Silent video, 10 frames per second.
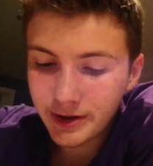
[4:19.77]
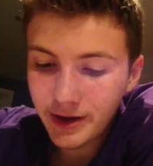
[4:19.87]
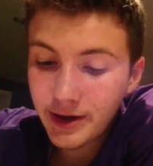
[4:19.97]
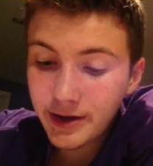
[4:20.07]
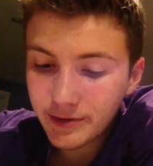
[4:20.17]

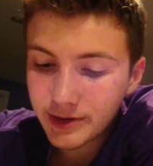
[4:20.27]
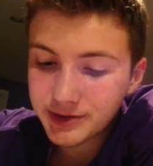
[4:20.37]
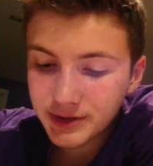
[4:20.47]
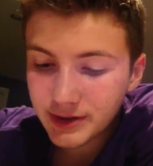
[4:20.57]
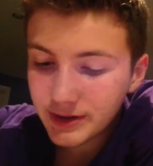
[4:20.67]

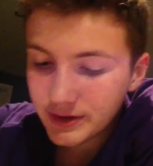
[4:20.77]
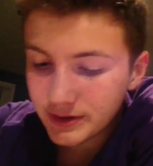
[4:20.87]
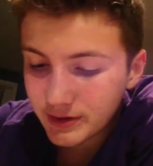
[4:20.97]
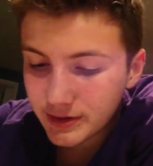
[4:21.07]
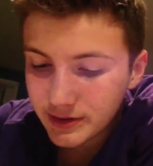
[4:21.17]
Anyways,
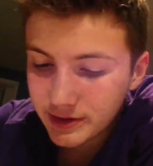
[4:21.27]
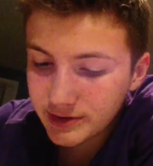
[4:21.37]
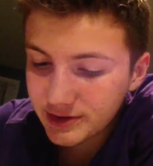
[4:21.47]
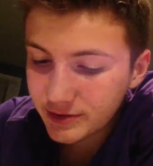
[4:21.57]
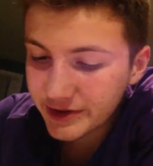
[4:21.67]

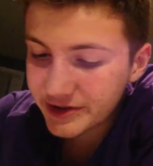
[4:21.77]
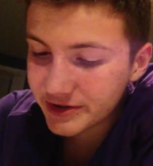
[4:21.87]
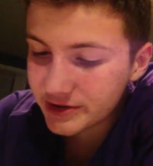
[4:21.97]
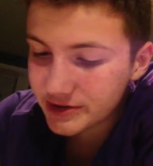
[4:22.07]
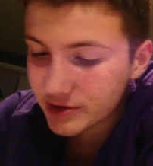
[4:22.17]
these
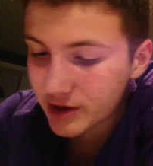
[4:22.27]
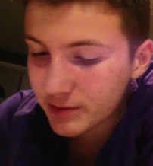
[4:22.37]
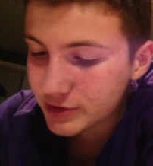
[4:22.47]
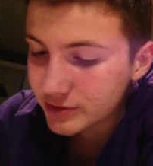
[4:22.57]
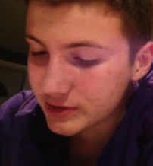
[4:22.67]
equations describe
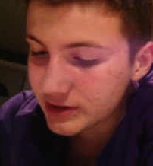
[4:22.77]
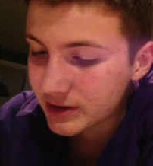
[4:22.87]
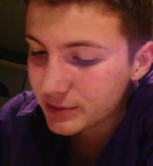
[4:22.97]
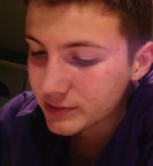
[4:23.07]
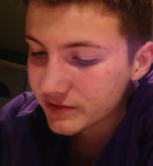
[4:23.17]
two
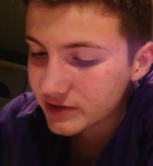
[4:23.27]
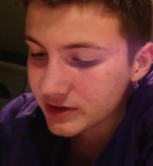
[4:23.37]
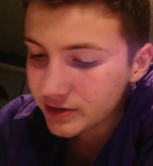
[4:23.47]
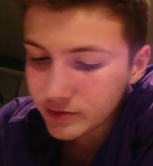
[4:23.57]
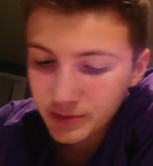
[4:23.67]
examples of a
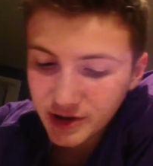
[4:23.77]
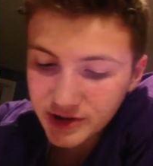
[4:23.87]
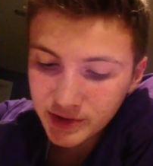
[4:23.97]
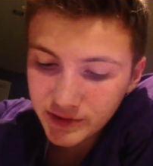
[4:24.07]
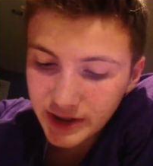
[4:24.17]
single
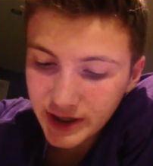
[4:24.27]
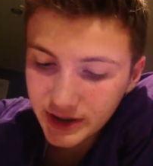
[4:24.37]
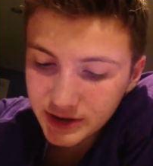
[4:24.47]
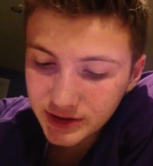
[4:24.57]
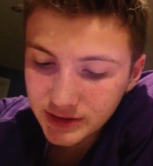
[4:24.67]
replacement
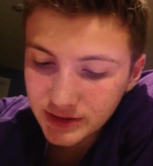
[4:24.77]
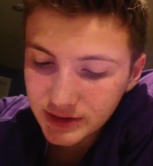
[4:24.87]
reaction.